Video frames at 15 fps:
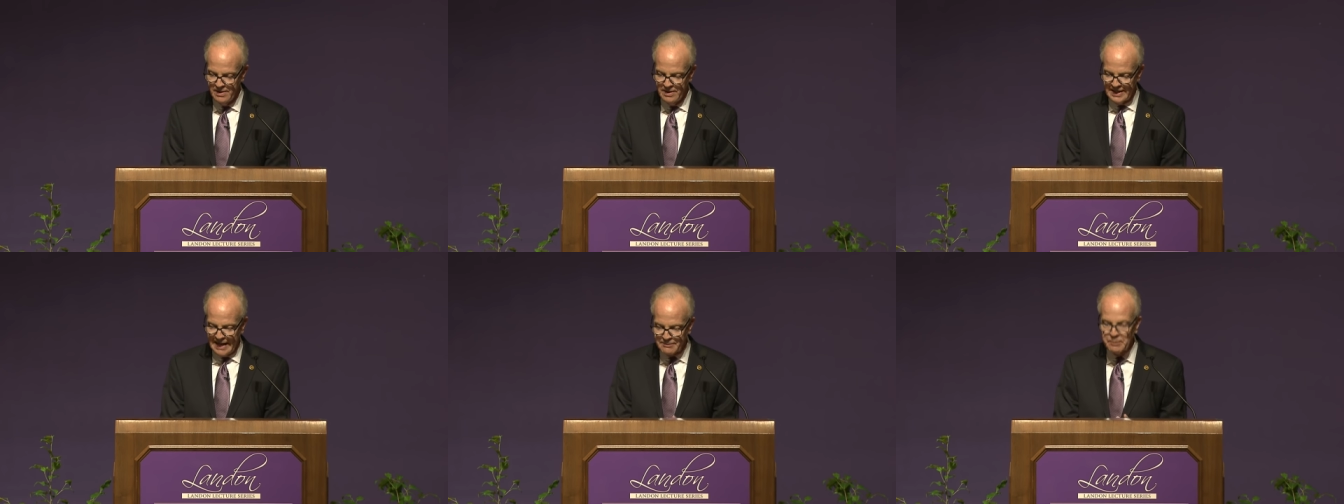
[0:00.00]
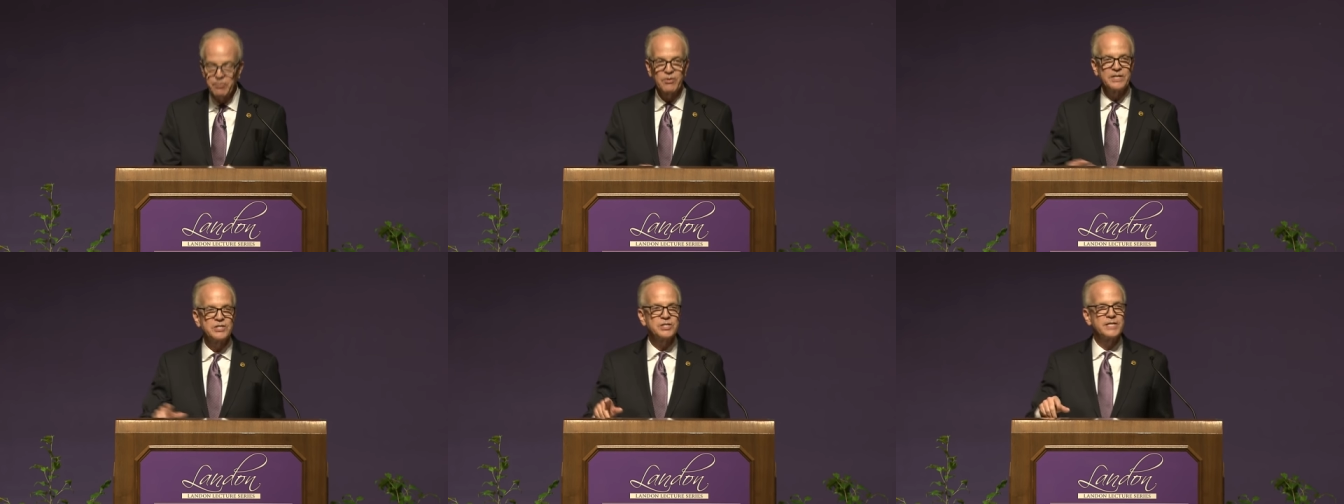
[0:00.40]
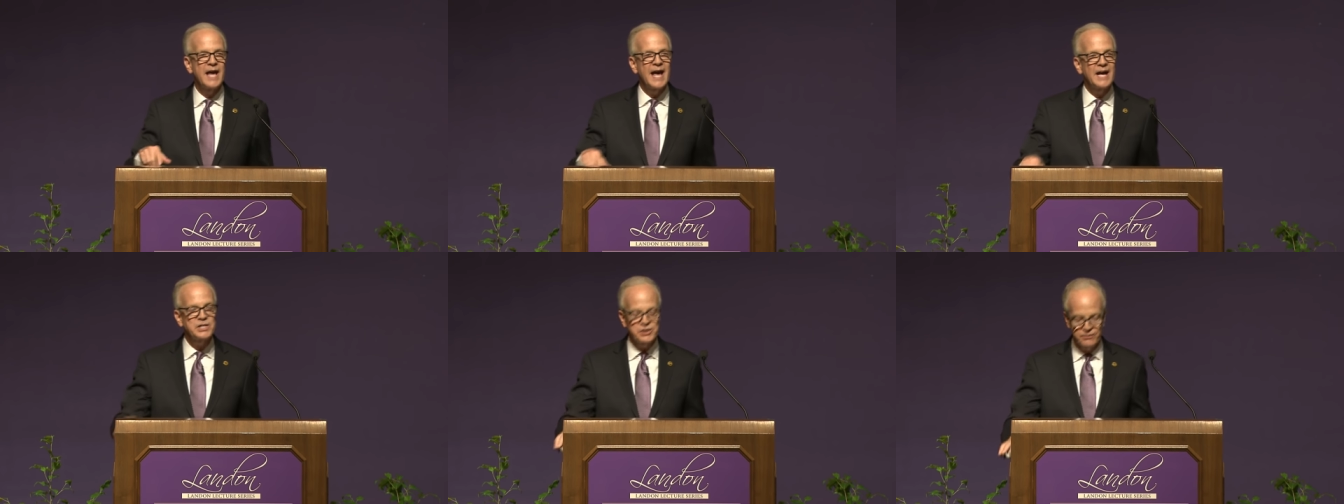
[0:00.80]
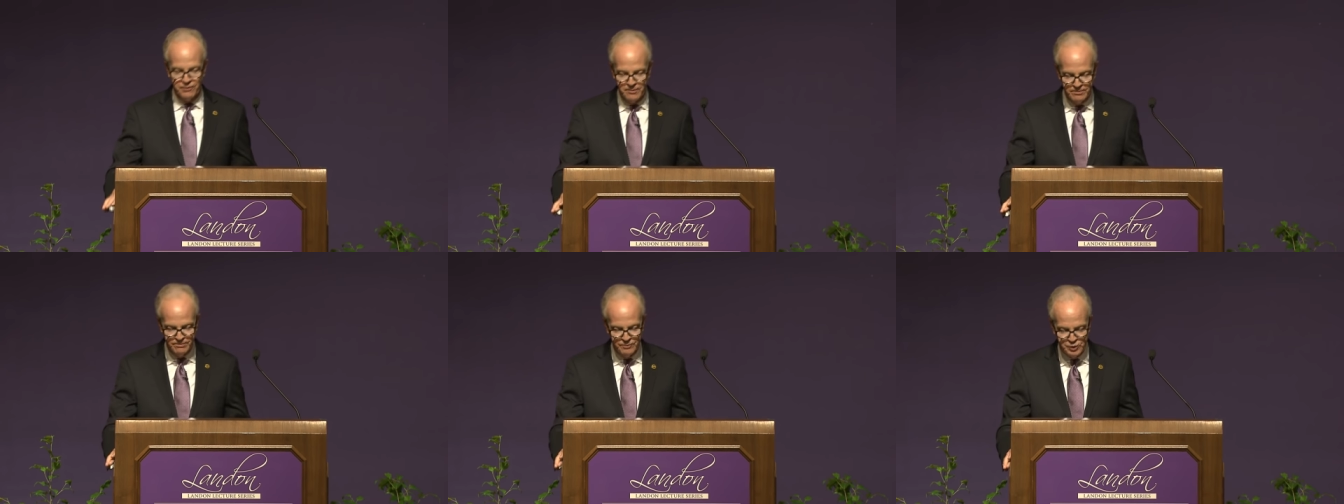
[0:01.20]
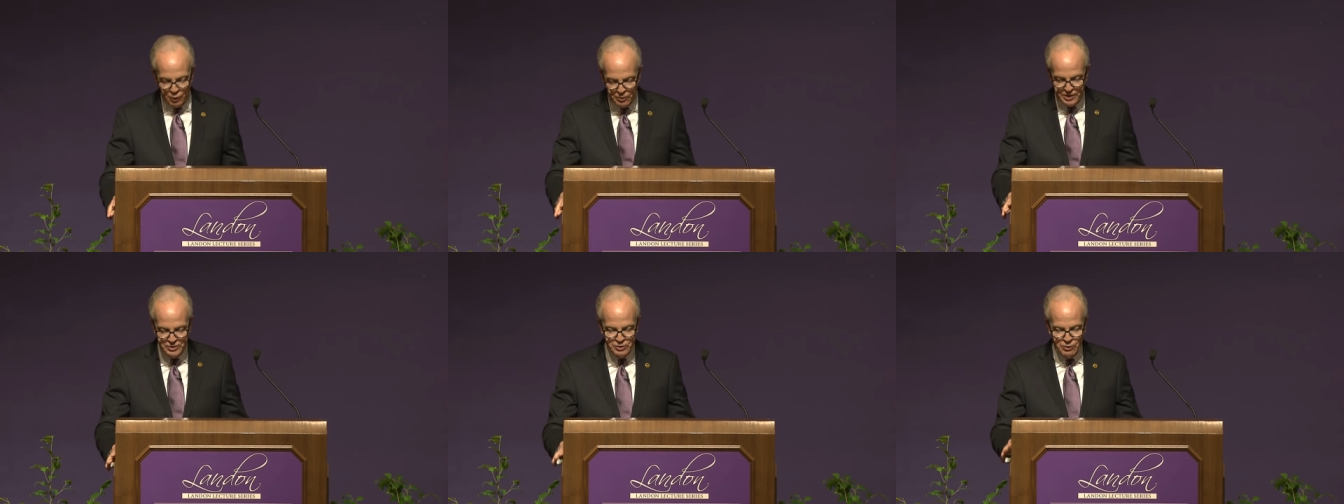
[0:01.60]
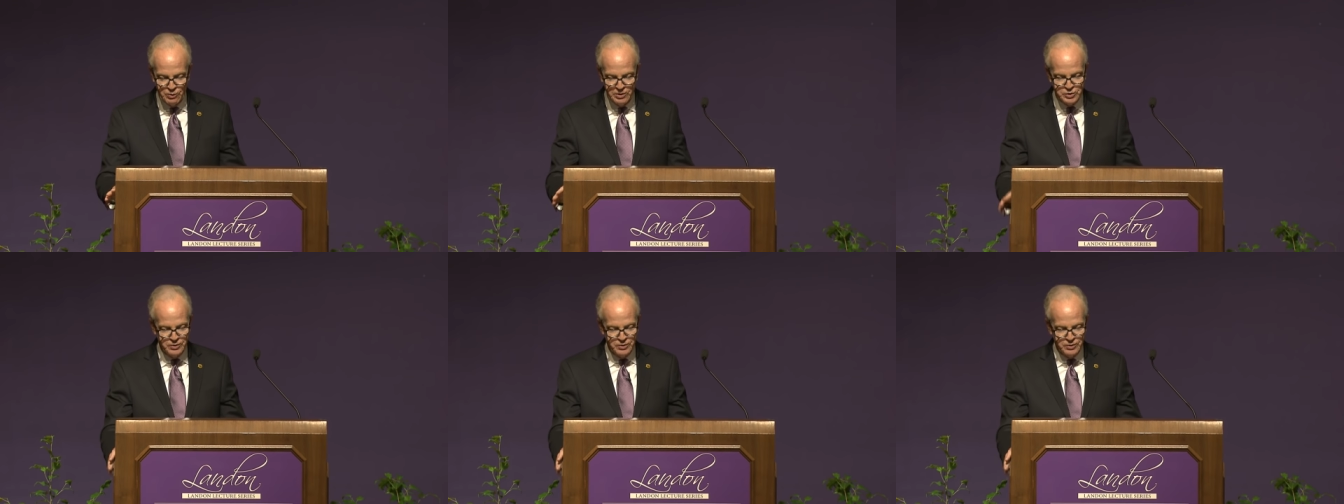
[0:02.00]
Capitol Police dashed from door to door